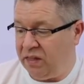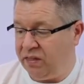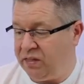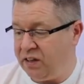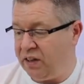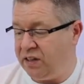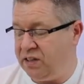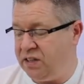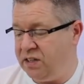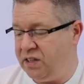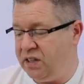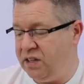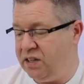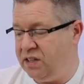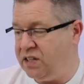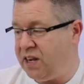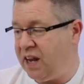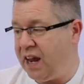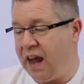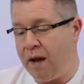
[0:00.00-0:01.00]
uh, the
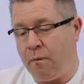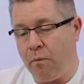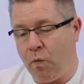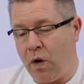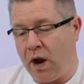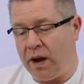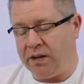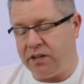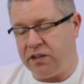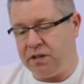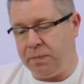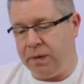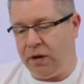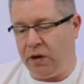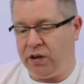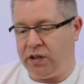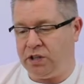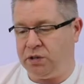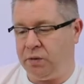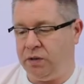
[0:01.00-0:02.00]
D M one, to be
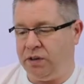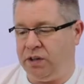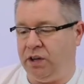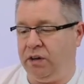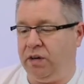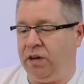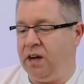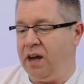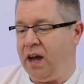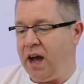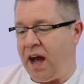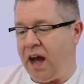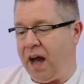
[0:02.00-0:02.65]
honest with you,